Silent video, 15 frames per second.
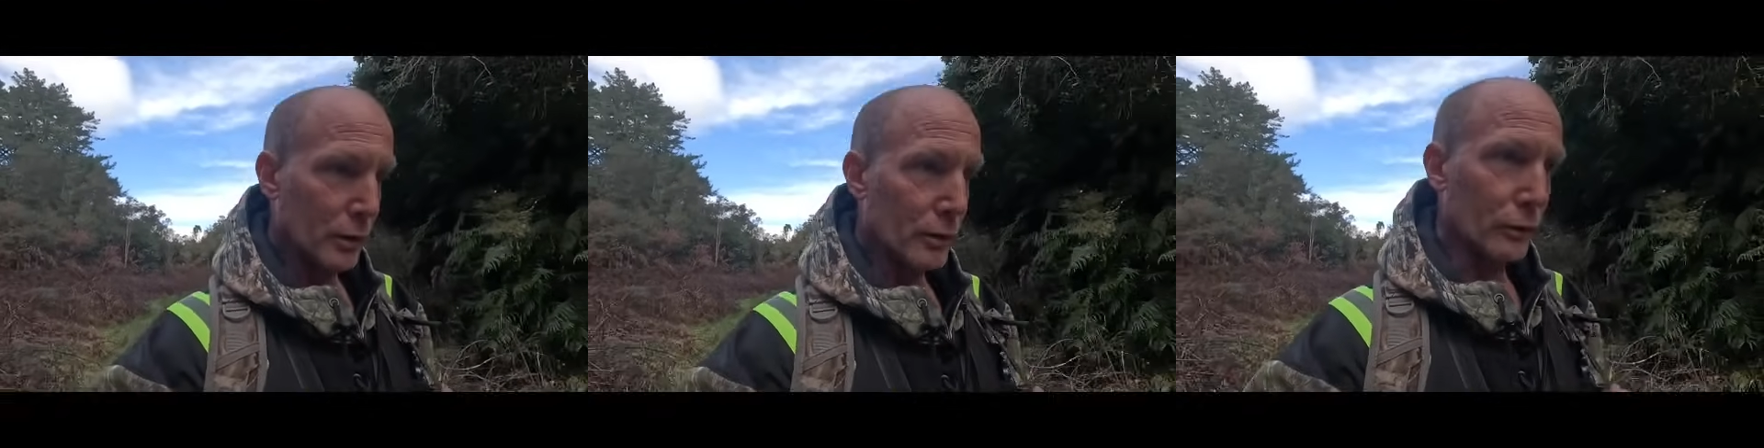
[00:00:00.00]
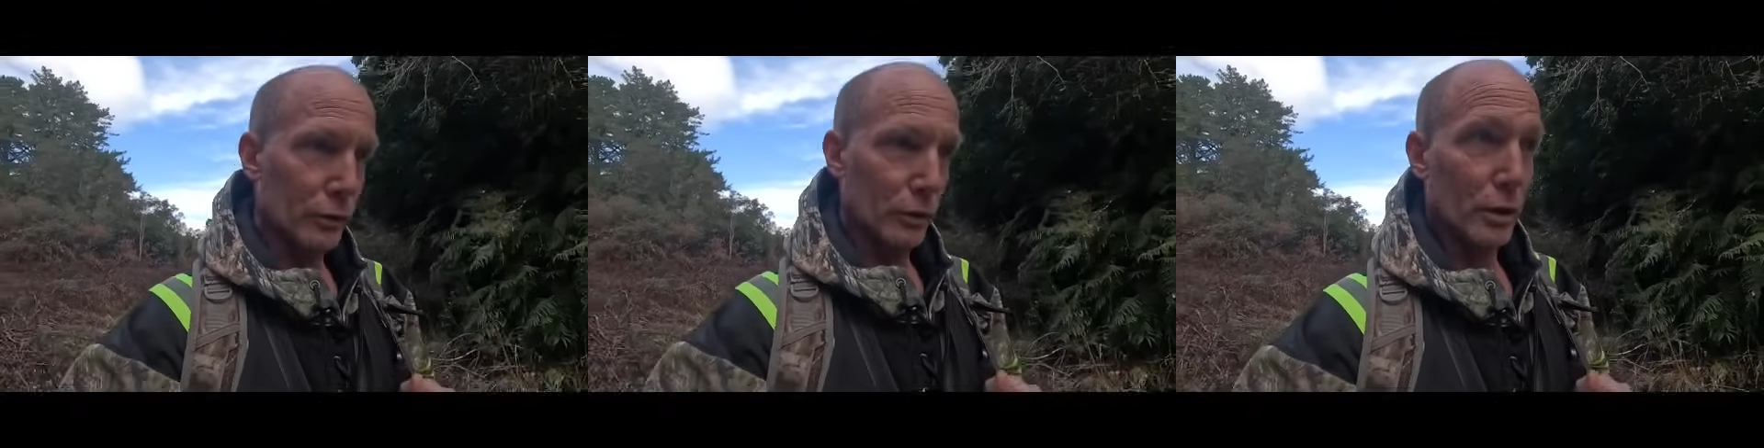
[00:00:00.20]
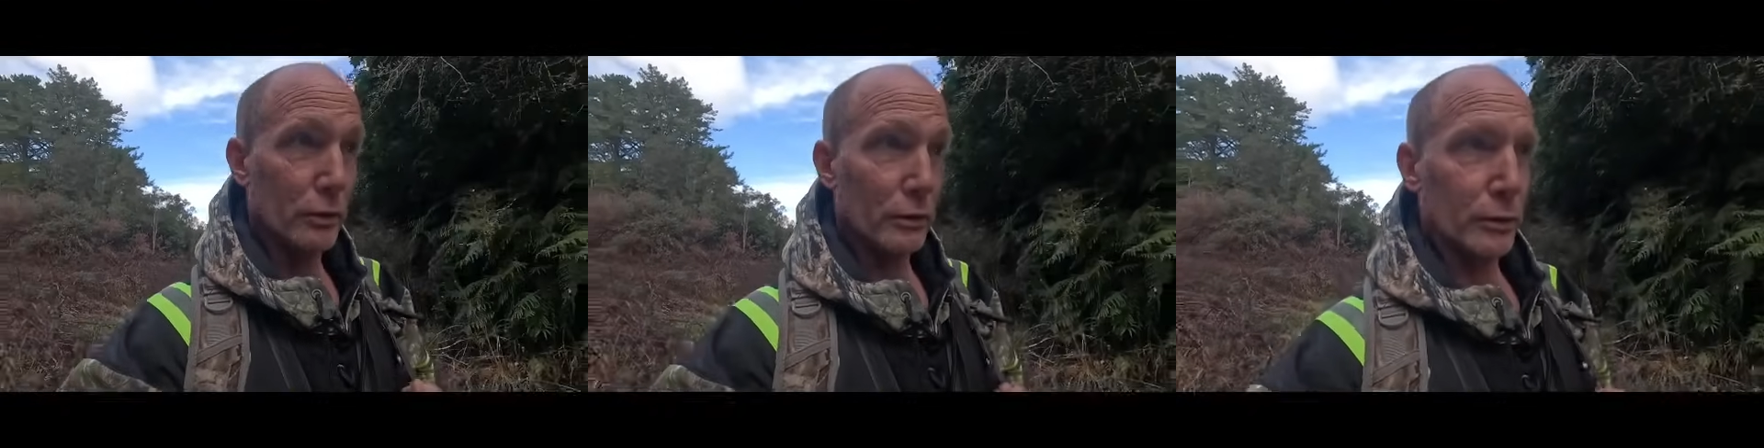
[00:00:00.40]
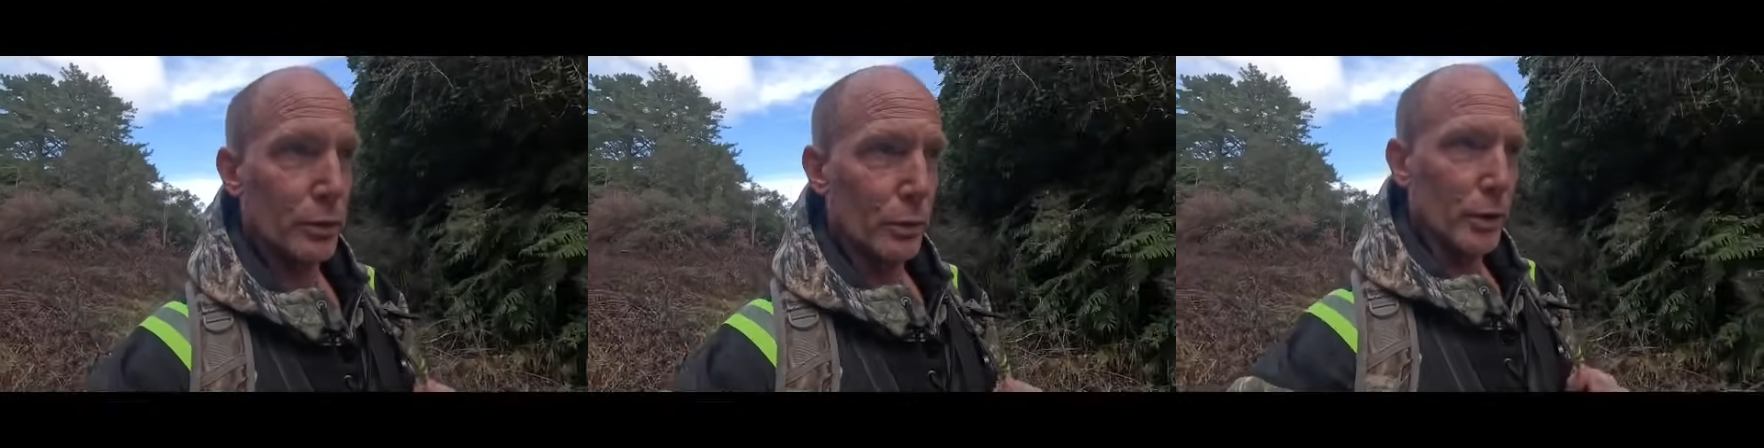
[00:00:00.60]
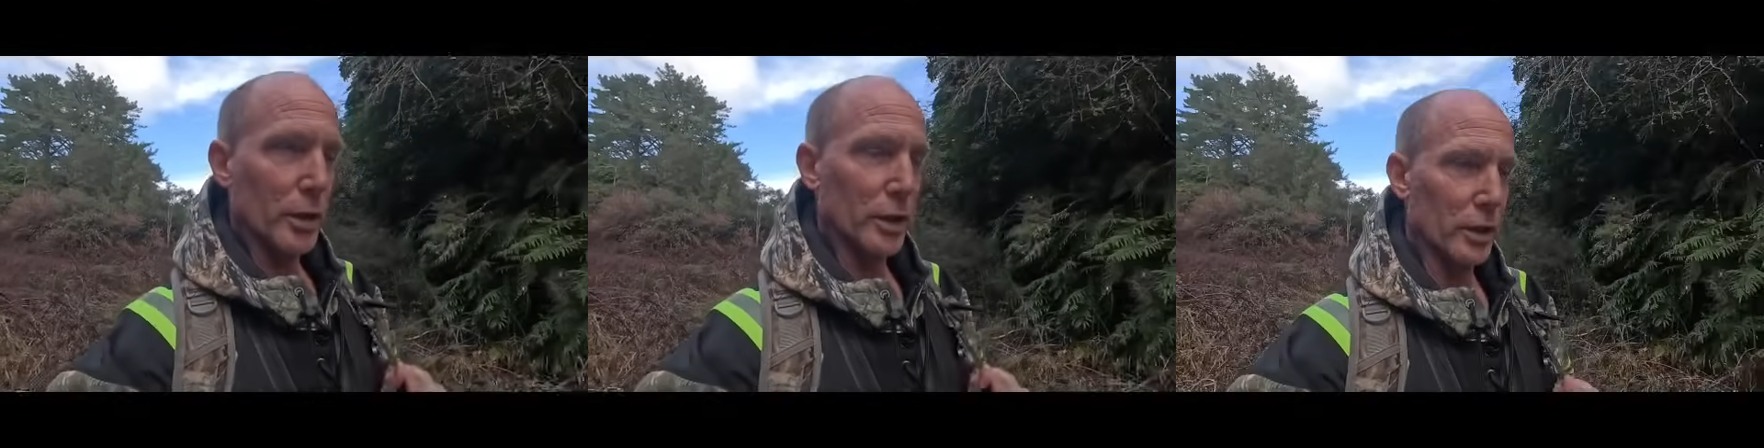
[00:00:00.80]
for over
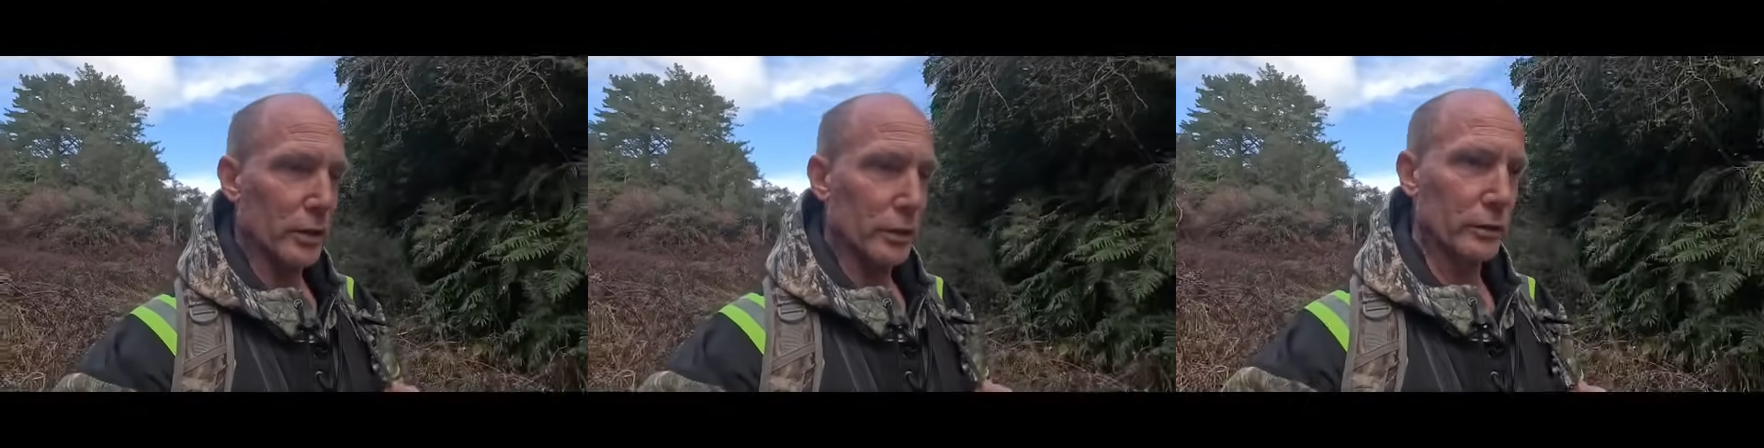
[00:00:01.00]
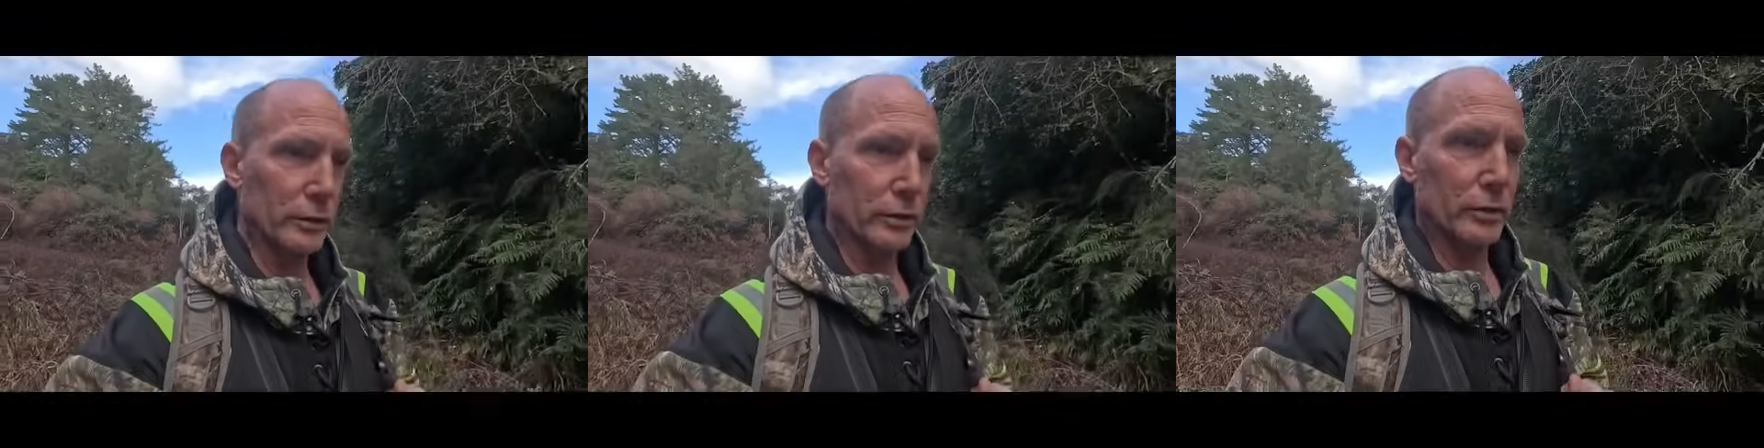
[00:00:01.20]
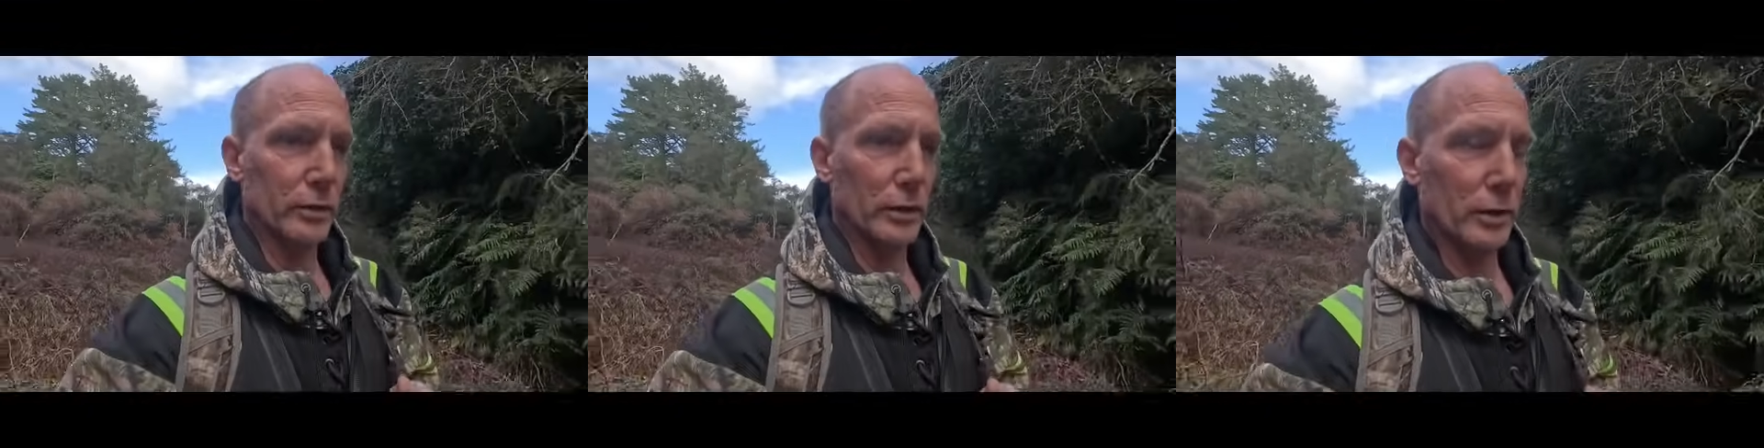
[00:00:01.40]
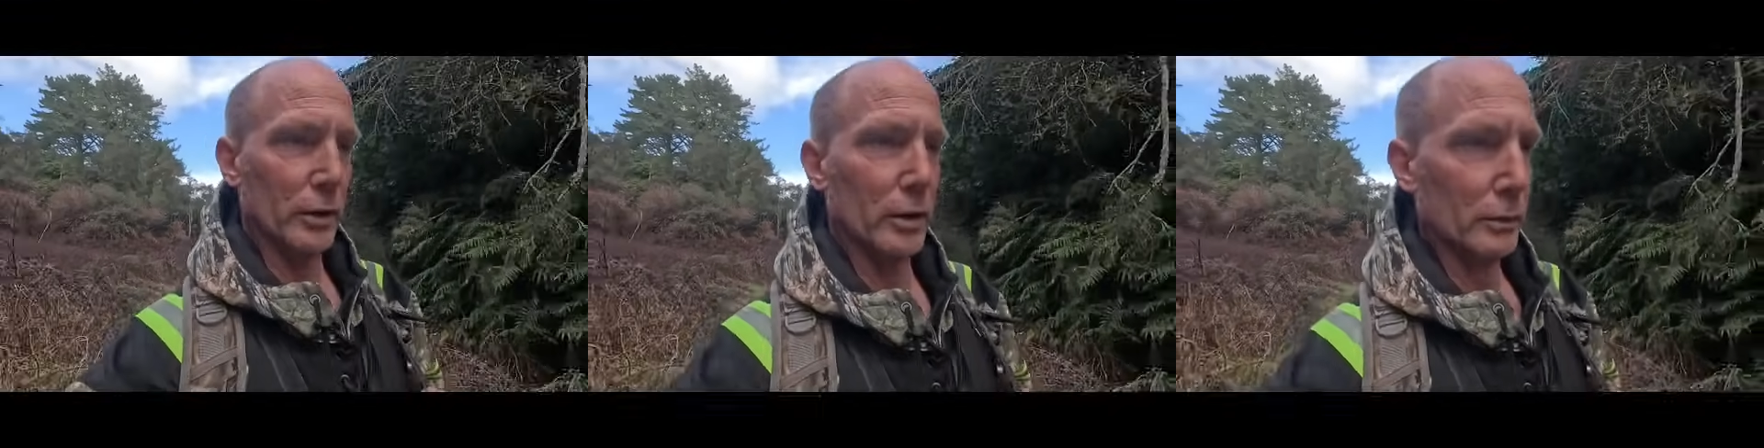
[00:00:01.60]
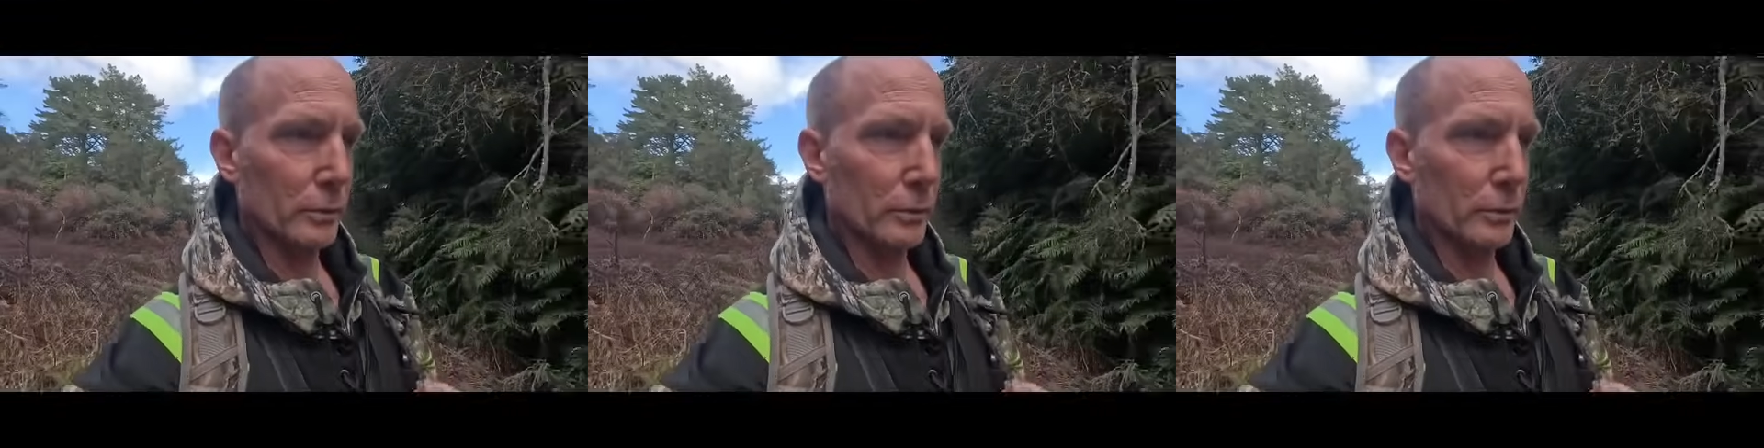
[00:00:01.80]
20 years, and